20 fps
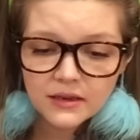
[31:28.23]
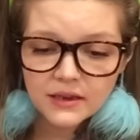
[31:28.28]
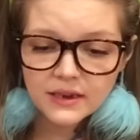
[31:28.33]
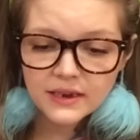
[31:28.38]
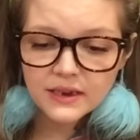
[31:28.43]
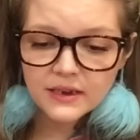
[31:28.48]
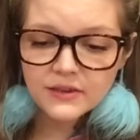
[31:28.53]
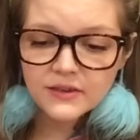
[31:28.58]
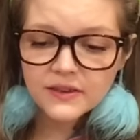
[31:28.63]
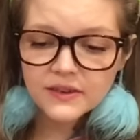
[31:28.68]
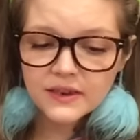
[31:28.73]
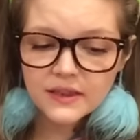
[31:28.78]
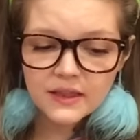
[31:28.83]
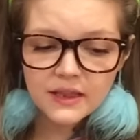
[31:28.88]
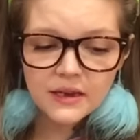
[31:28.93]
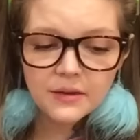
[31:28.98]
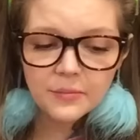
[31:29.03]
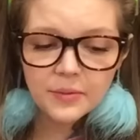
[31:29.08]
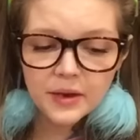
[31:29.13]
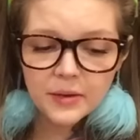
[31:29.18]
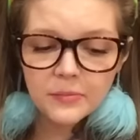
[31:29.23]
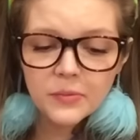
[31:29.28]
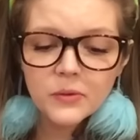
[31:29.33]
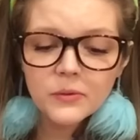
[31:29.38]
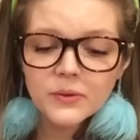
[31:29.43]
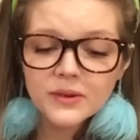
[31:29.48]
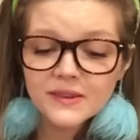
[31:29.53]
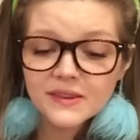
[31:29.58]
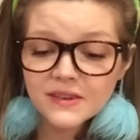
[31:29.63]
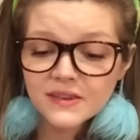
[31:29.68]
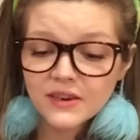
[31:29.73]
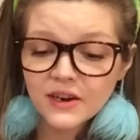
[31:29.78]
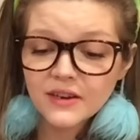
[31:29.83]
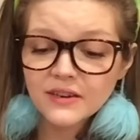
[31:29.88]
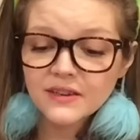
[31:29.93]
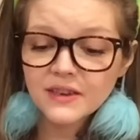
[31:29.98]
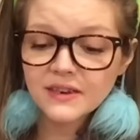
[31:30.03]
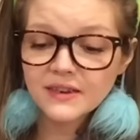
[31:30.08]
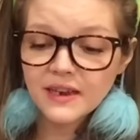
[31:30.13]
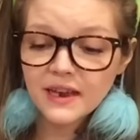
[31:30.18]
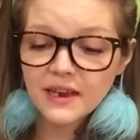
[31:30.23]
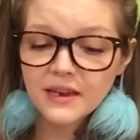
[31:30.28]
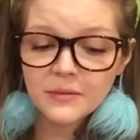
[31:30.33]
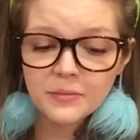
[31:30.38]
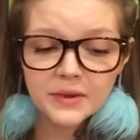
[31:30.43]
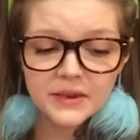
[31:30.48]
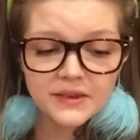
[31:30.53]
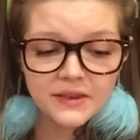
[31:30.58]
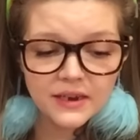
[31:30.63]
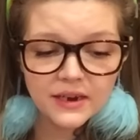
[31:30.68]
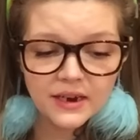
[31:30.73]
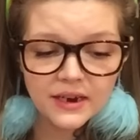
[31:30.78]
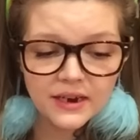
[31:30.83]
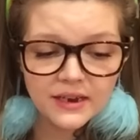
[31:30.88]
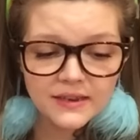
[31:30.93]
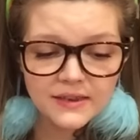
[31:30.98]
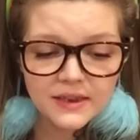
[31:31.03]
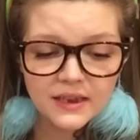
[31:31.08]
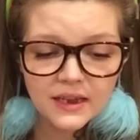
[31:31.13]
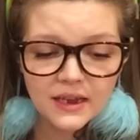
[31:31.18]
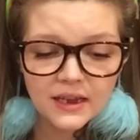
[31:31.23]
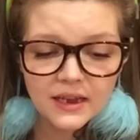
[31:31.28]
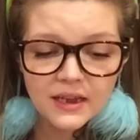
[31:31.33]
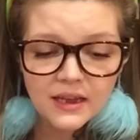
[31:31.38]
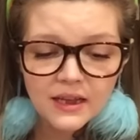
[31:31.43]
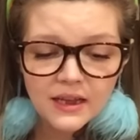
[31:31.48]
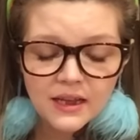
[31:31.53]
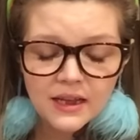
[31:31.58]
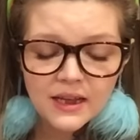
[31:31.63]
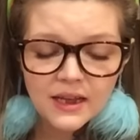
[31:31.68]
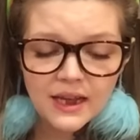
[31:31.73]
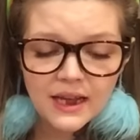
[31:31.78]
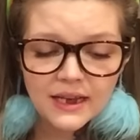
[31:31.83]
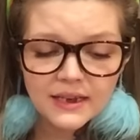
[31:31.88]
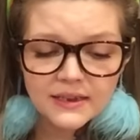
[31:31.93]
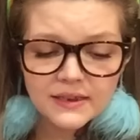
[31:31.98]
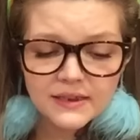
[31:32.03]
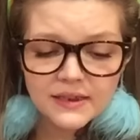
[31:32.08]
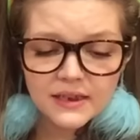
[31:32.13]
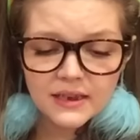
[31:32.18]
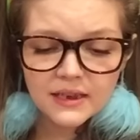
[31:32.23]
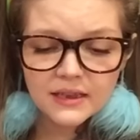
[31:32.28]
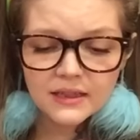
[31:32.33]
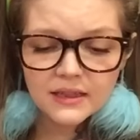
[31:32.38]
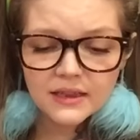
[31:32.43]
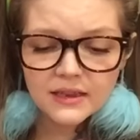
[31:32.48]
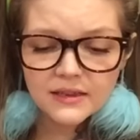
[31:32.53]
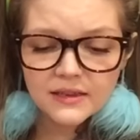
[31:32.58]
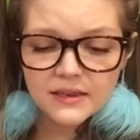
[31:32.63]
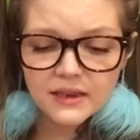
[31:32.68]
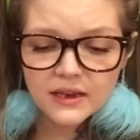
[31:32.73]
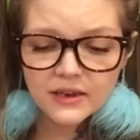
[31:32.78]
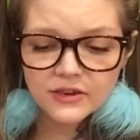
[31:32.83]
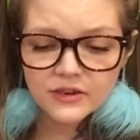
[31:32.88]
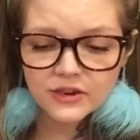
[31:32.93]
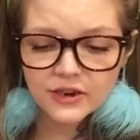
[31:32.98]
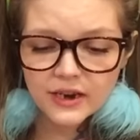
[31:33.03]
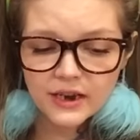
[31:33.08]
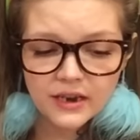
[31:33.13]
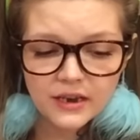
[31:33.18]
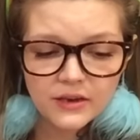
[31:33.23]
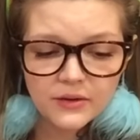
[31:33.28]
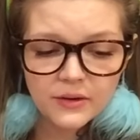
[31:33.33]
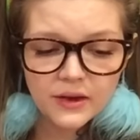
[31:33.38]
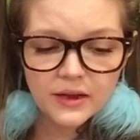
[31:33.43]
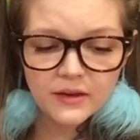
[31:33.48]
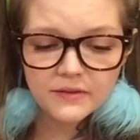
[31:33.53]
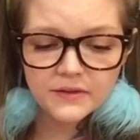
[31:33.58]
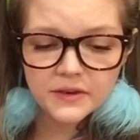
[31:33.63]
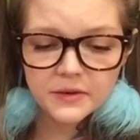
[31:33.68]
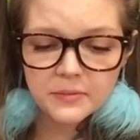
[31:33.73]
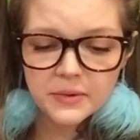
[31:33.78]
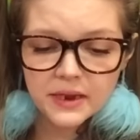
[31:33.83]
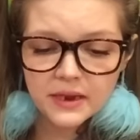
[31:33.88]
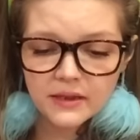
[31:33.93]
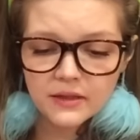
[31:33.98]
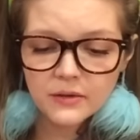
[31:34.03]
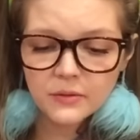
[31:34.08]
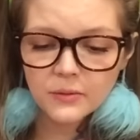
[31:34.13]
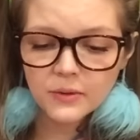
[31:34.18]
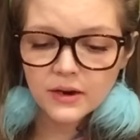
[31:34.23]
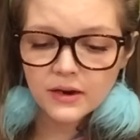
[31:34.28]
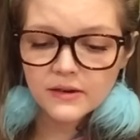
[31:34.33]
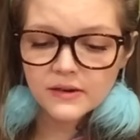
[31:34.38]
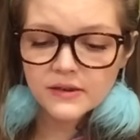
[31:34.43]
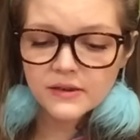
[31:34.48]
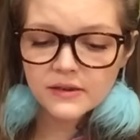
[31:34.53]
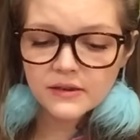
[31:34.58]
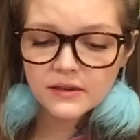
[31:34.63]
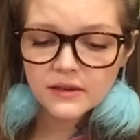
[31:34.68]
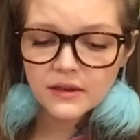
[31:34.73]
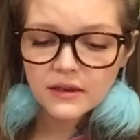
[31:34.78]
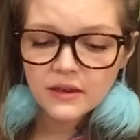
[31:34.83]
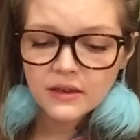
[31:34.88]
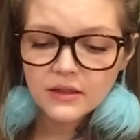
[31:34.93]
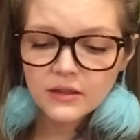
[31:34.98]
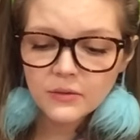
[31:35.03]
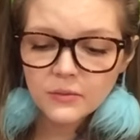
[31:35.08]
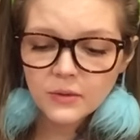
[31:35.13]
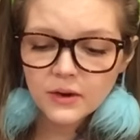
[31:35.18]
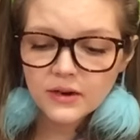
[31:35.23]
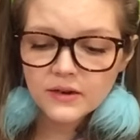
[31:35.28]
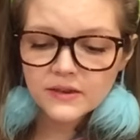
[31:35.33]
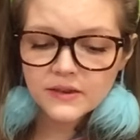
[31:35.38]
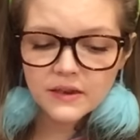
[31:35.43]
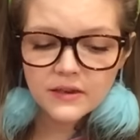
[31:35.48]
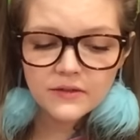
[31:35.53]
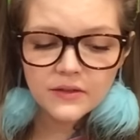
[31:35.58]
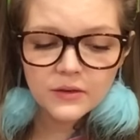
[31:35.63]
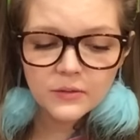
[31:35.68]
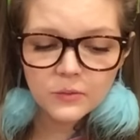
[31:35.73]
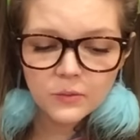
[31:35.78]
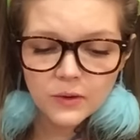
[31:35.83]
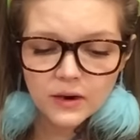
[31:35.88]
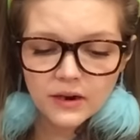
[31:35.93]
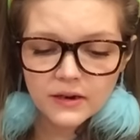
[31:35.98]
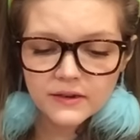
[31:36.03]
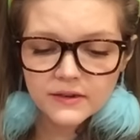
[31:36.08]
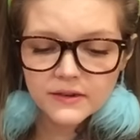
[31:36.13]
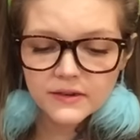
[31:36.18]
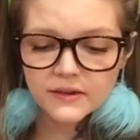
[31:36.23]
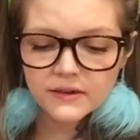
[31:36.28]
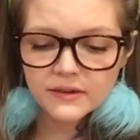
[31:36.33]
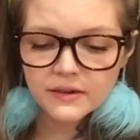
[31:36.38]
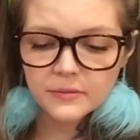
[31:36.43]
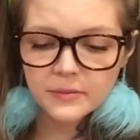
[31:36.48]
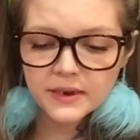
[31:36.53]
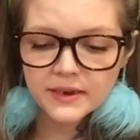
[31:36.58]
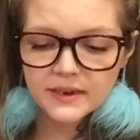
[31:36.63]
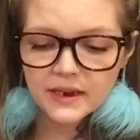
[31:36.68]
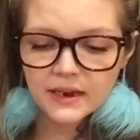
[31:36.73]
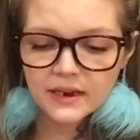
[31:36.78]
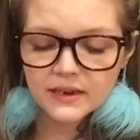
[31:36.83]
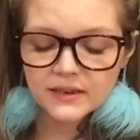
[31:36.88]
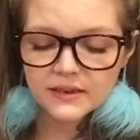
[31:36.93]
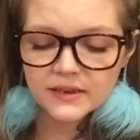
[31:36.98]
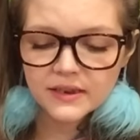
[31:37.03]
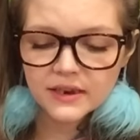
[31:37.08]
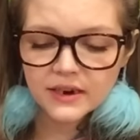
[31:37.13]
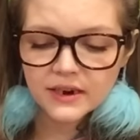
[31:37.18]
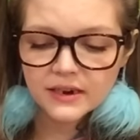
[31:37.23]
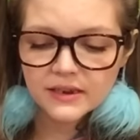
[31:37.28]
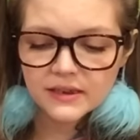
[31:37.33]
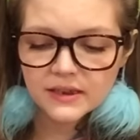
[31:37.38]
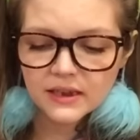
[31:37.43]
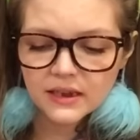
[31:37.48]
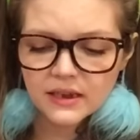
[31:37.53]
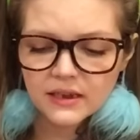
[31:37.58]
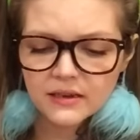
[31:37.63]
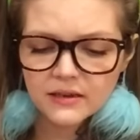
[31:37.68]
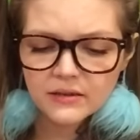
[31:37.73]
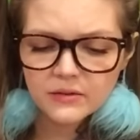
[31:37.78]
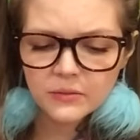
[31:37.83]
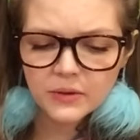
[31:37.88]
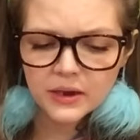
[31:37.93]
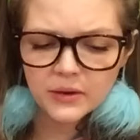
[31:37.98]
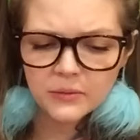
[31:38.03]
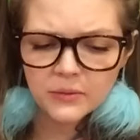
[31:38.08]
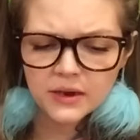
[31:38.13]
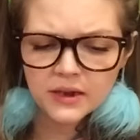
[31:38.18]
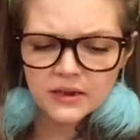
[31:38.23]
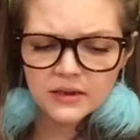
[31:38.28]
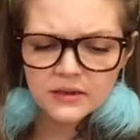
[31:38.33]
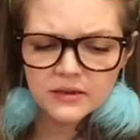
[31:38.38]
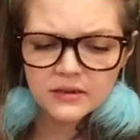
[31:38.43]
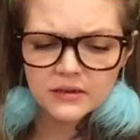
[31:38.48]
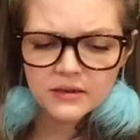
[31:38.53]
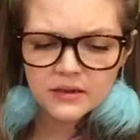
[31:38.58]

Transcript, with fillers: I used to think people would start to take me seriously, as in this country, you have to be the worst, the worst of the worst to be taken seriously. Wait, what?